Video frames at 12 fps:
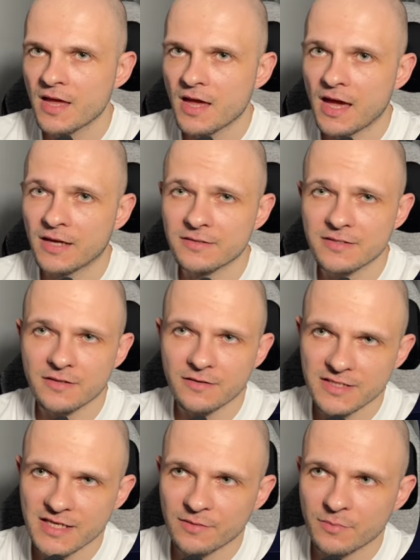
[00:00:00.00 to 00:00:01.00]
and
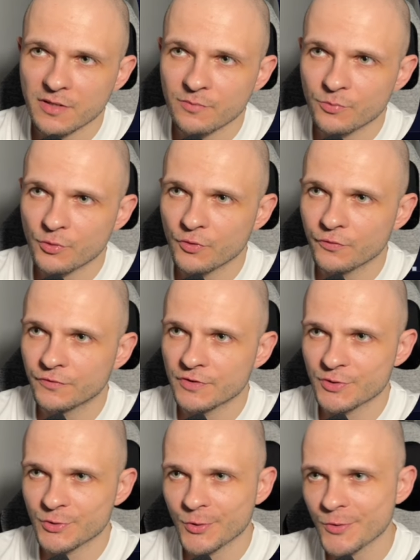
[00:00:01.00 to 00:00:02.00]
stars can be improved,
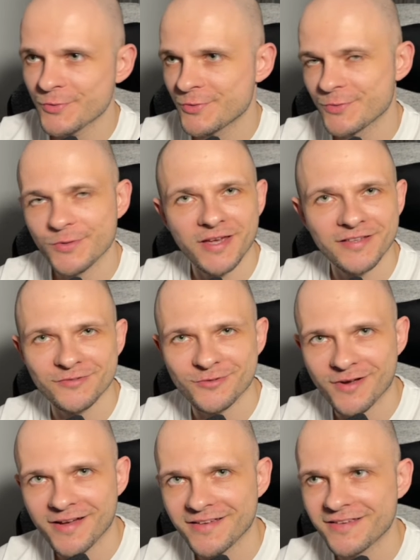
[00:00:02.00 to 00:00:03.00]
so you can
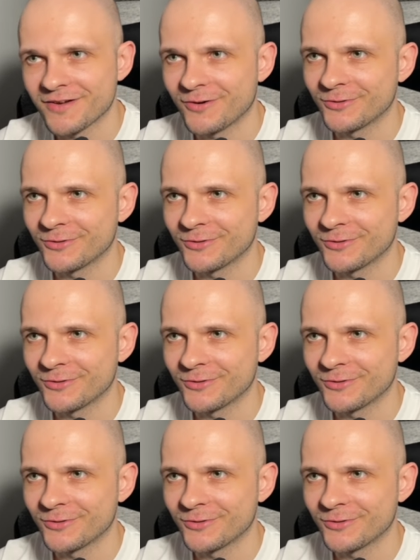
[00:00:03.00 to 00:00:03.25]
try